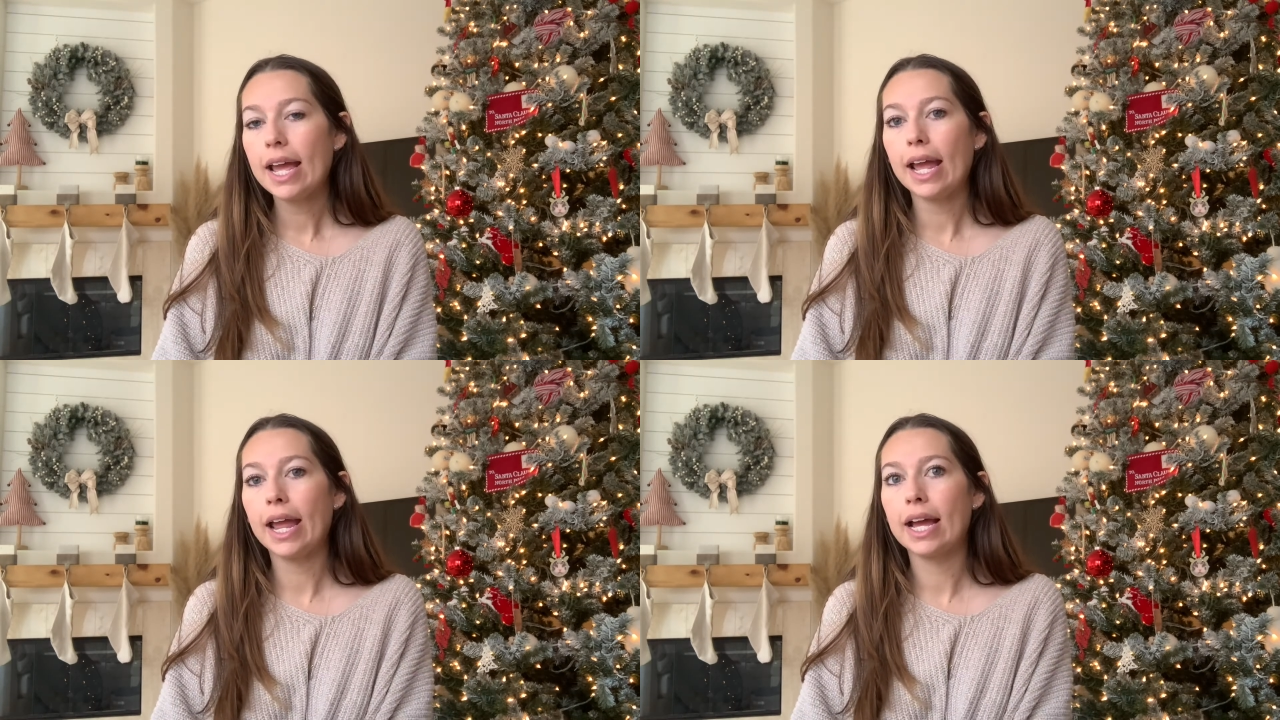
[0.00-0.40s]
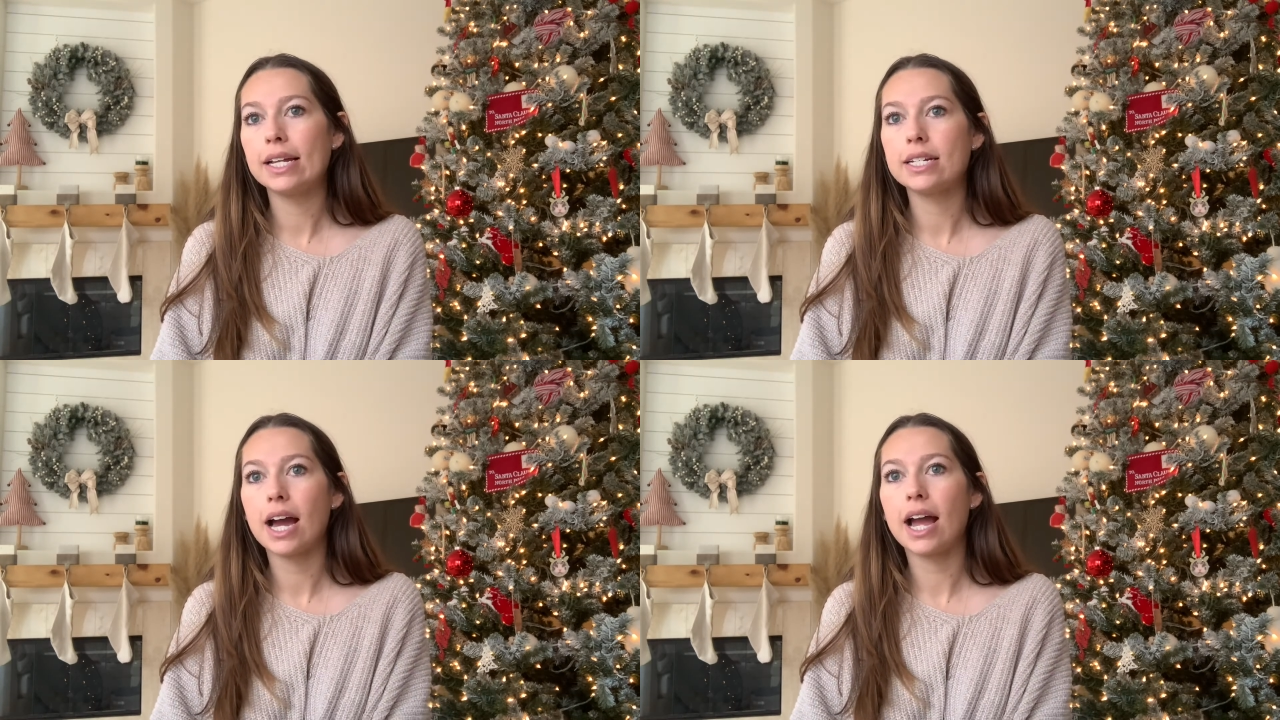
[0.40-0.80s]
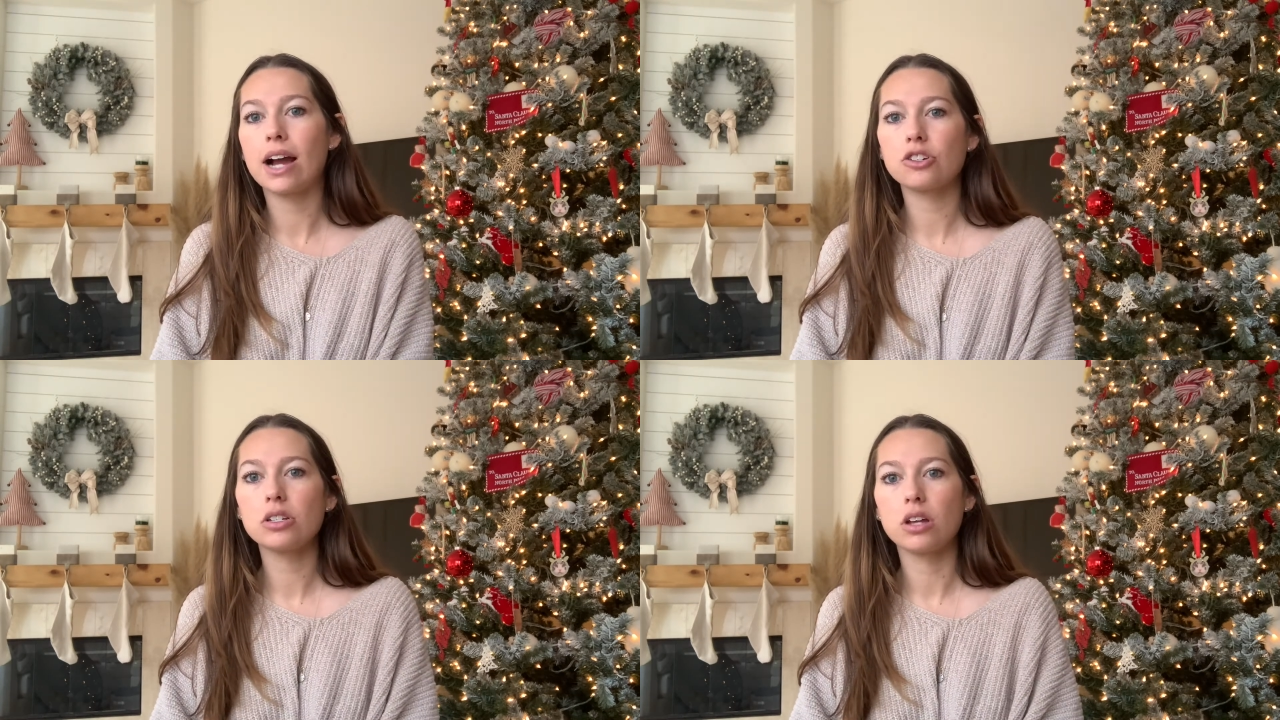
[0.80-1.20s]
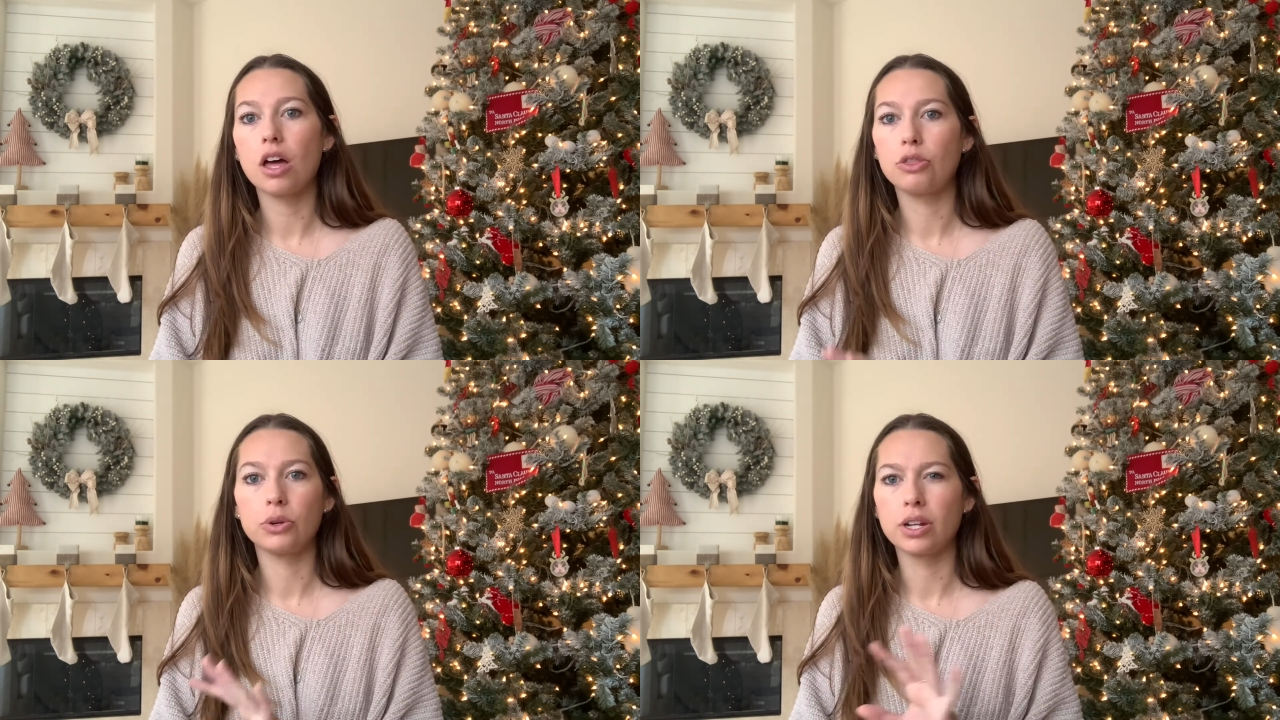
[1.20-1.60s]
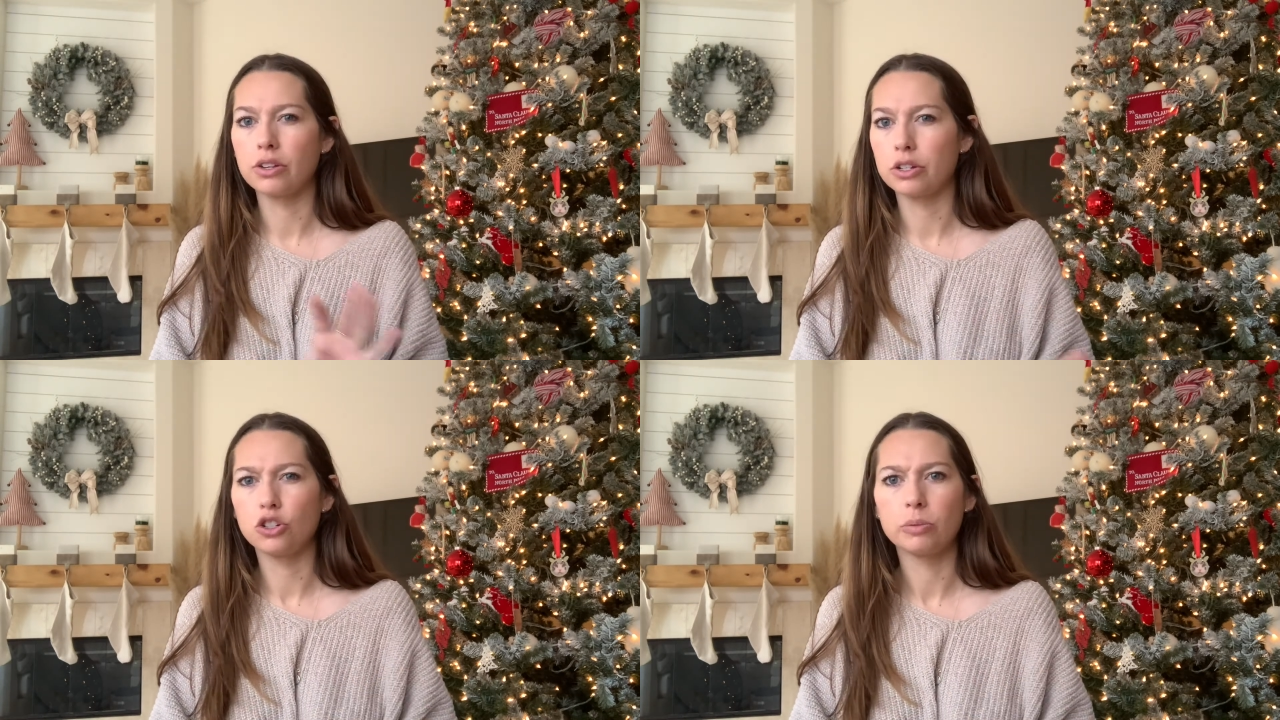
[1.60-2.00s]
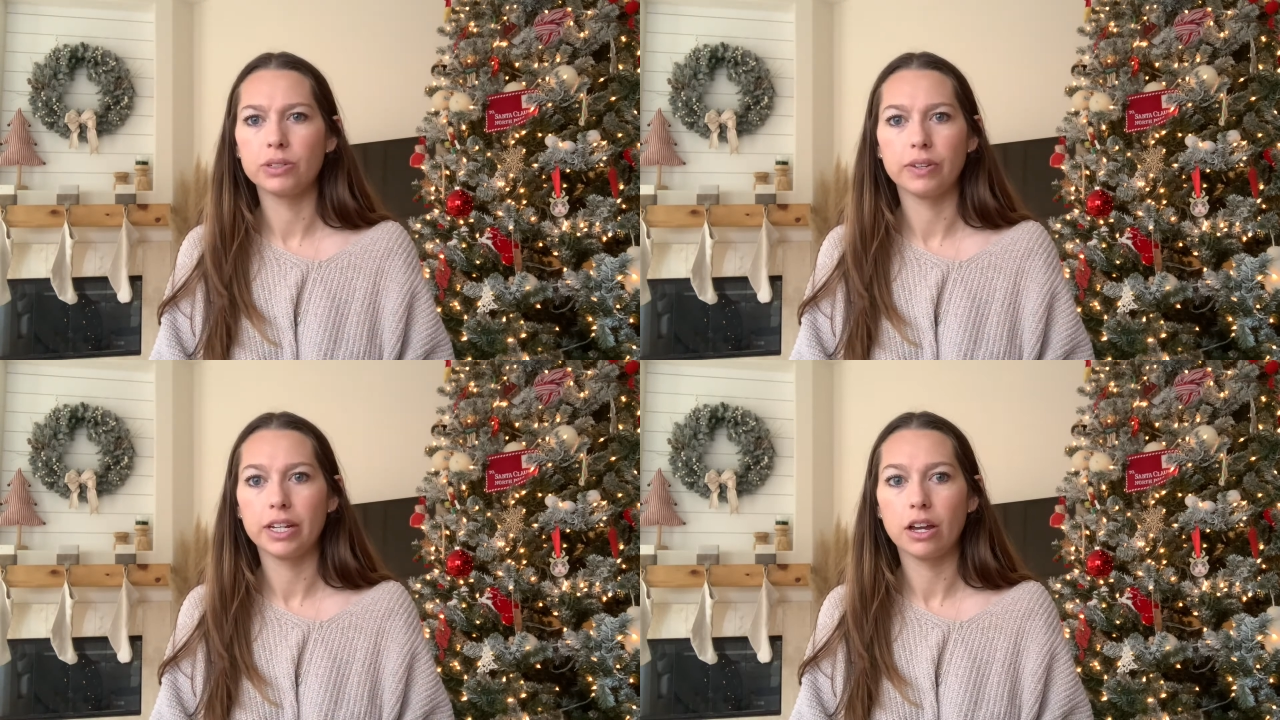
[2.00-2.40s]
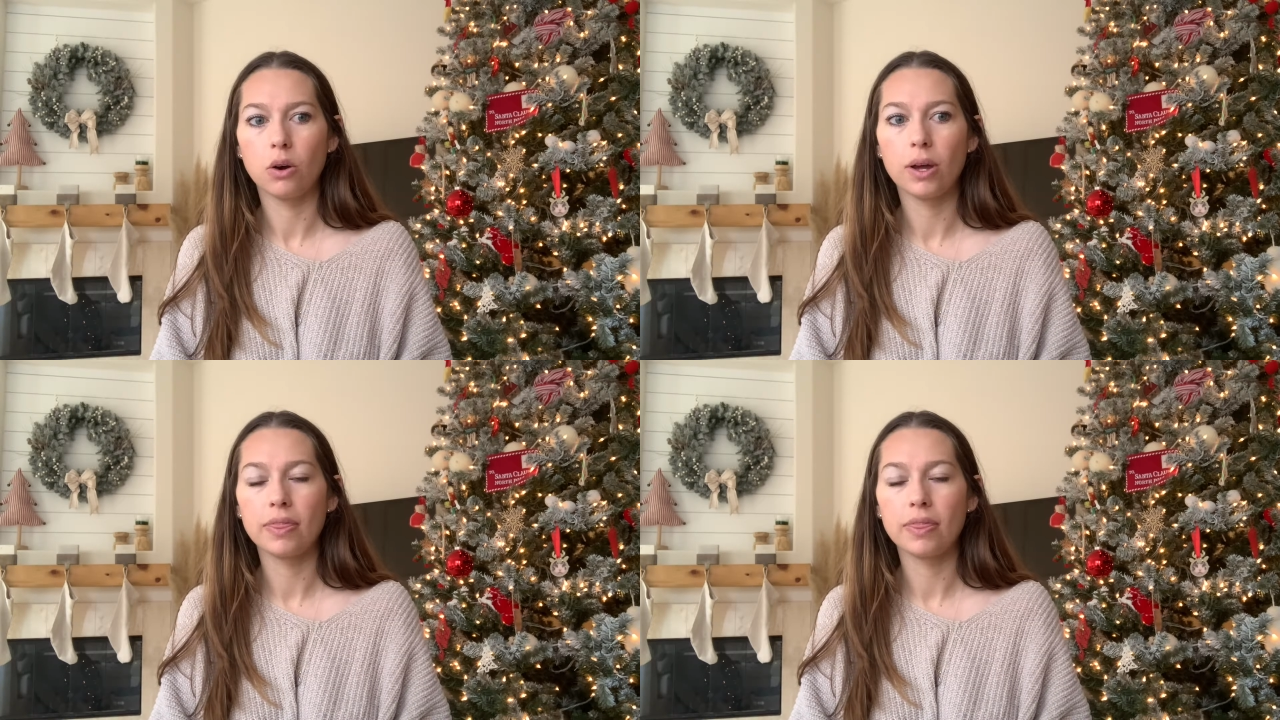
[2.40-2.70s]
And I actually saw it through another YouTuber's video